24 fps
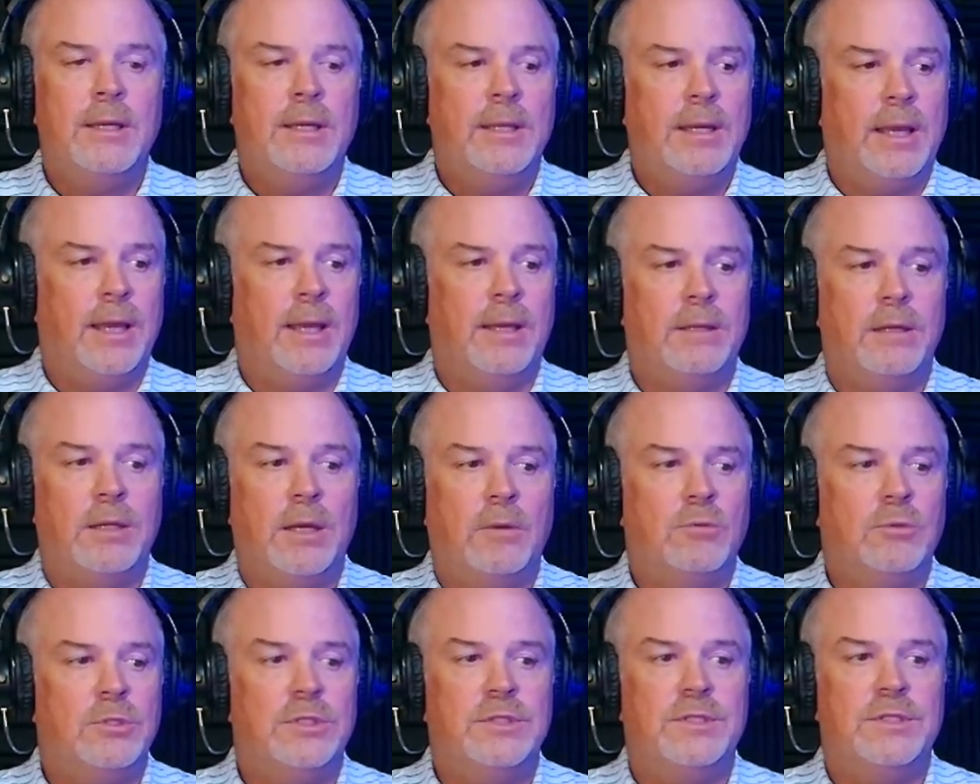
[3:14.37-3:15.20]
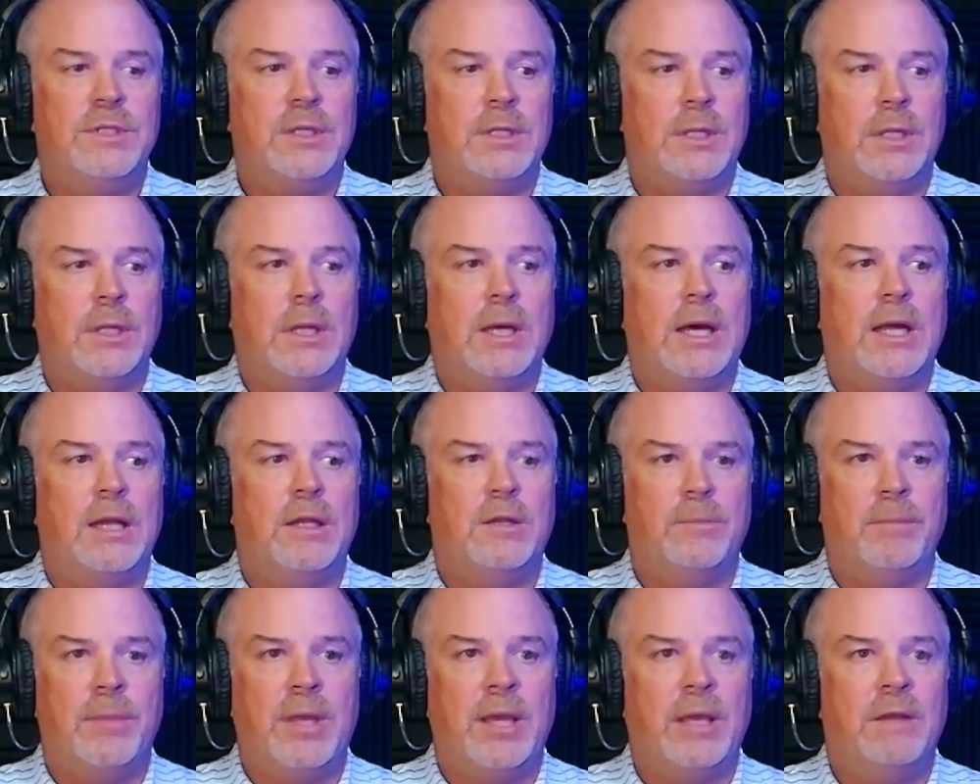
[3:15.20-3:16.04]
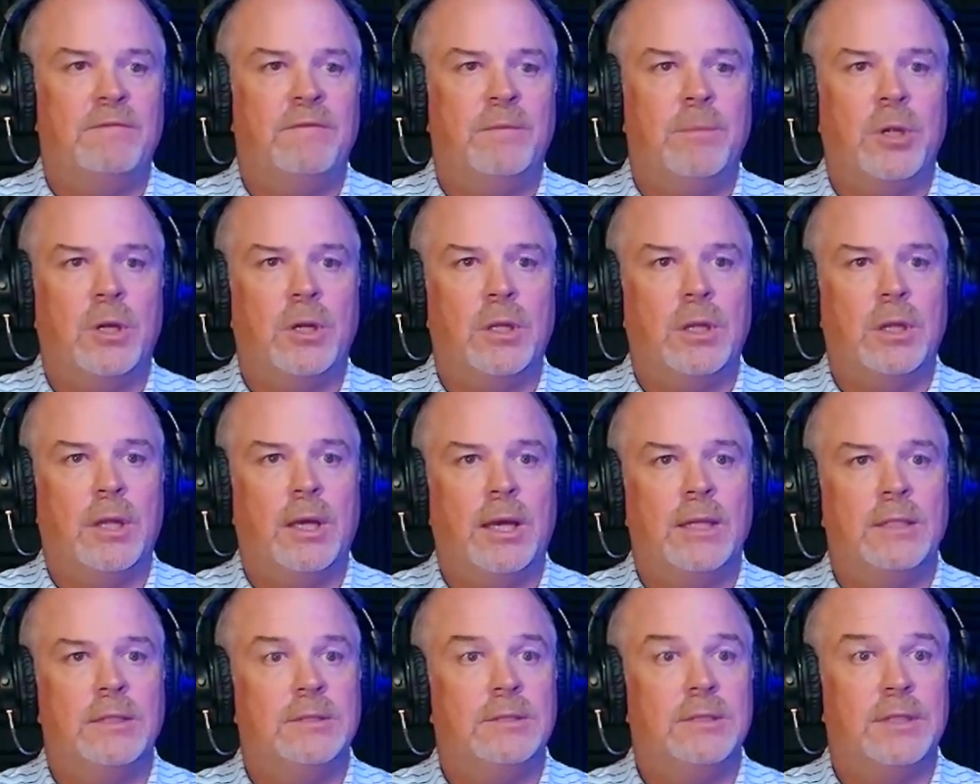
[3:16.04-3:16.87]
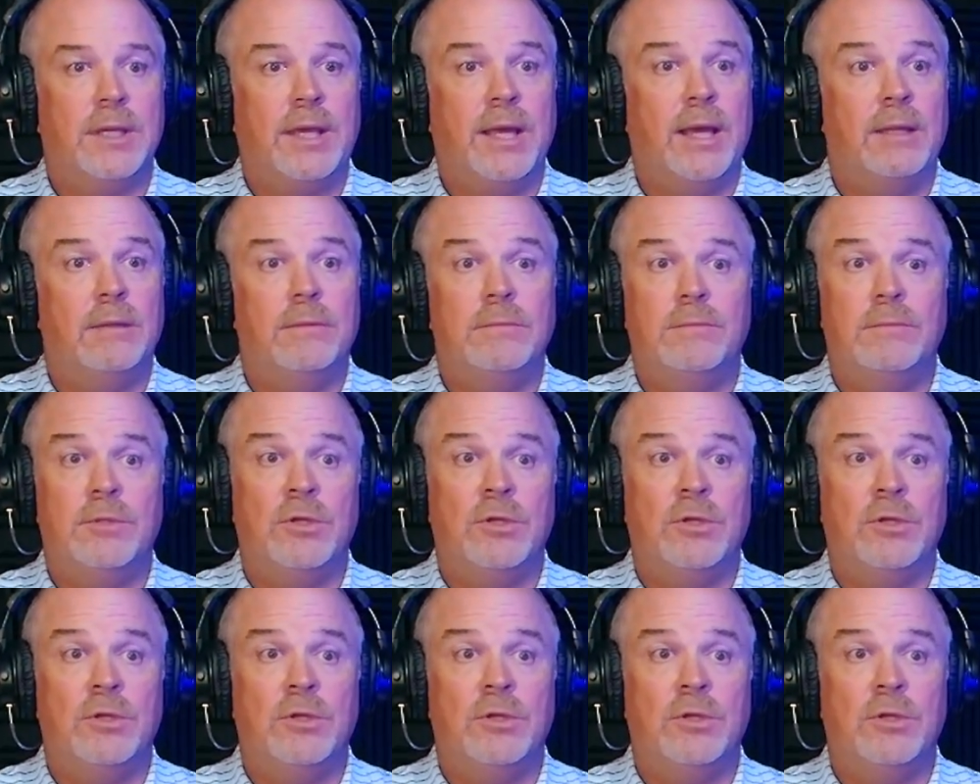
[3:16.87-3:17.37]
And we're just seeing a lot of demand from our clients to get